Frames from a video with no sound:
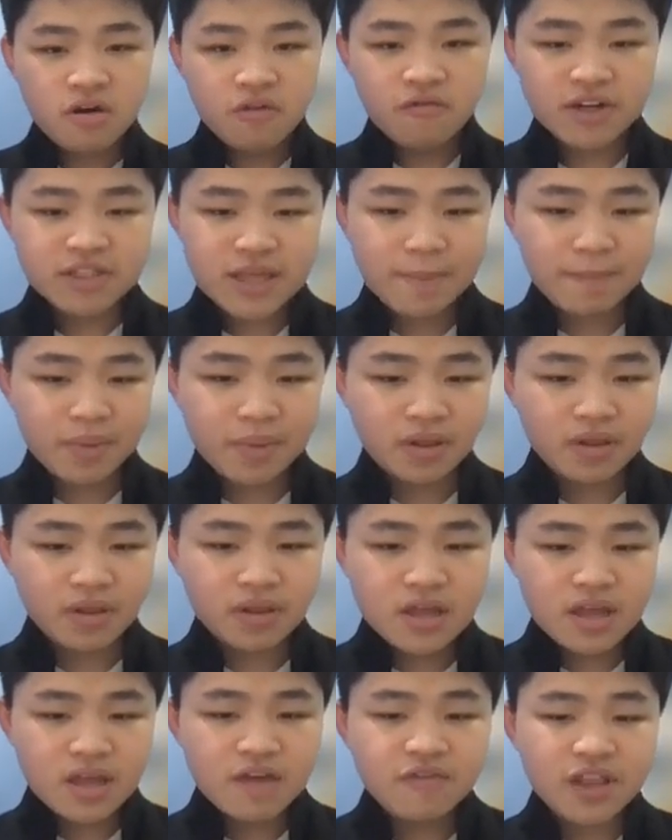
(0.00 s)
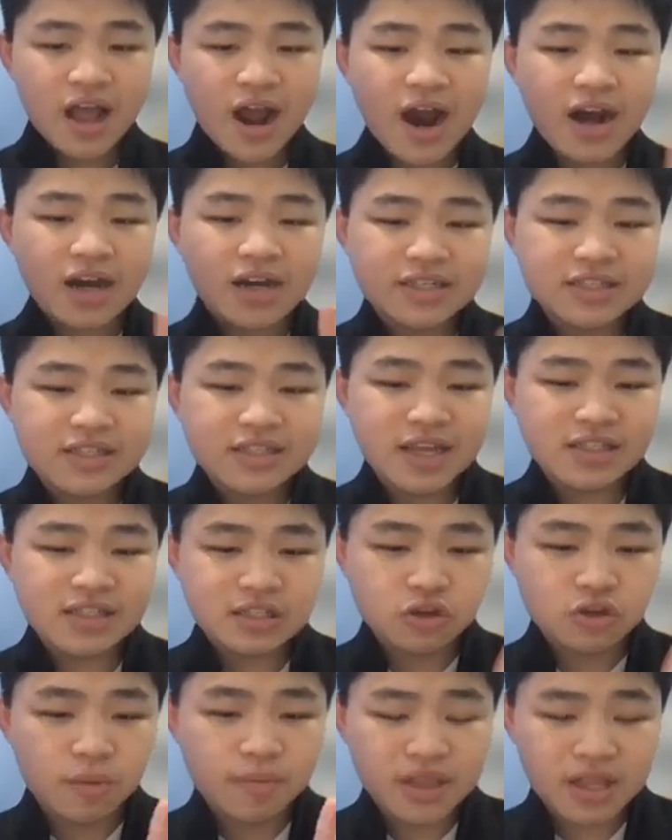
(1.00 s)
For example, If an artist
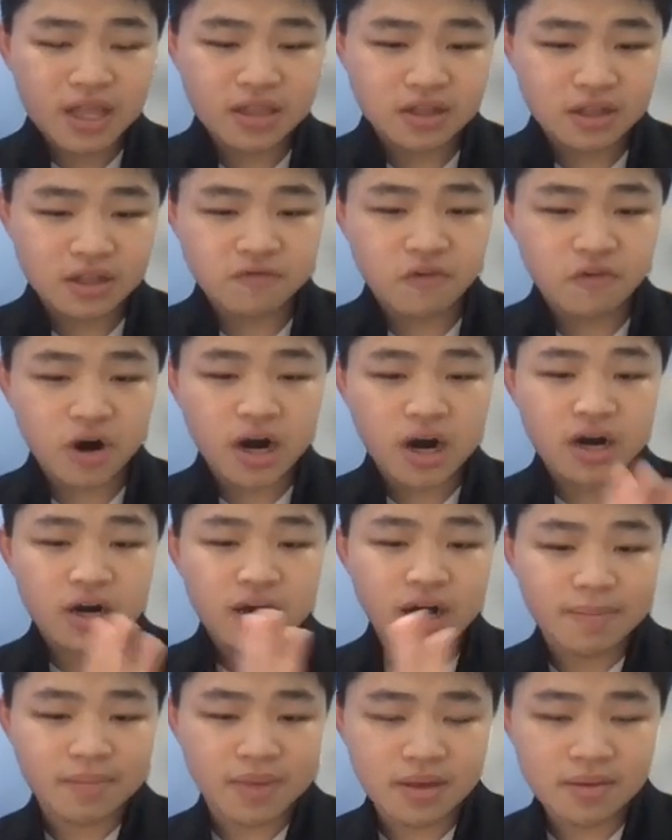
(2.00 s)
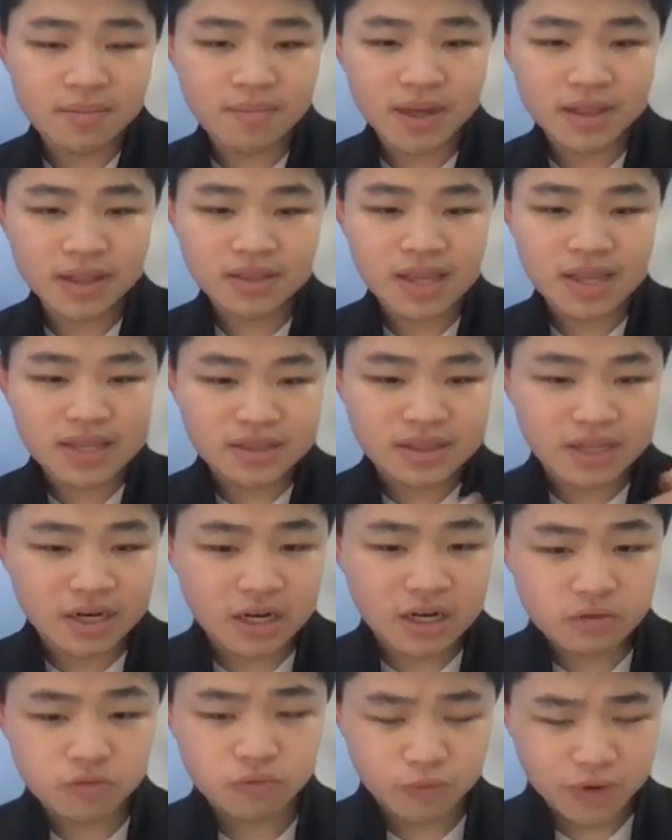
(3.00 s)
gets nominated for a Grammy but they
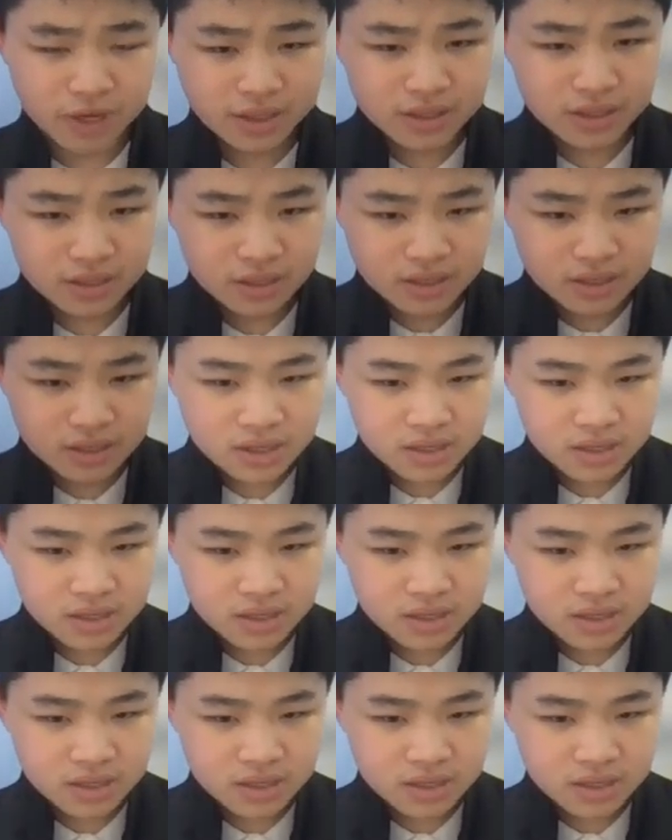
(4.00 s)
didn't win,